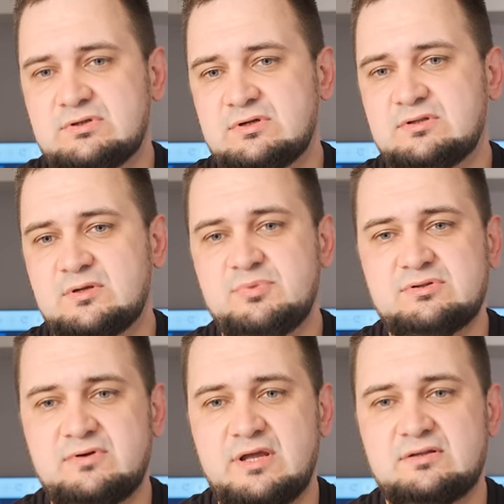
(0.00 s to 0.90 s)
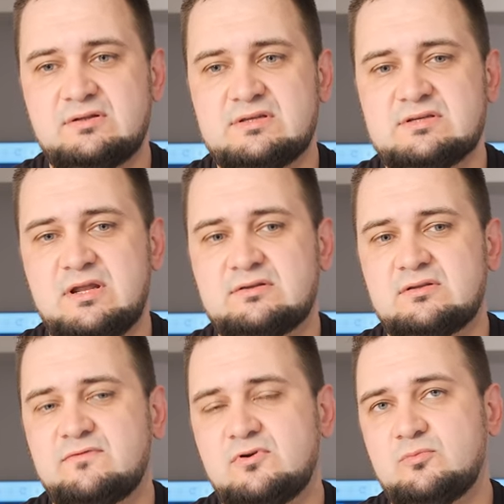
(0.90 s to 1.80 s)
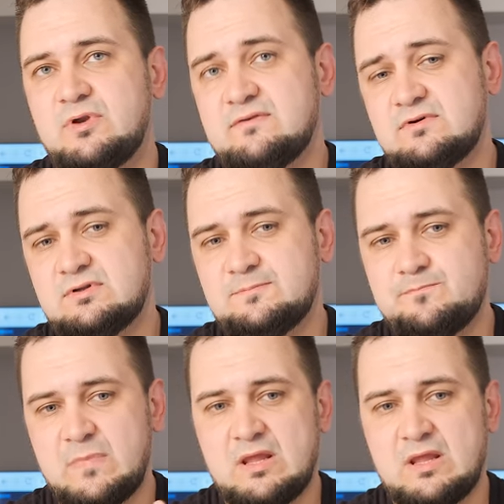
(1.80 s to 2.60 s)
the bitrate, the selected volume level.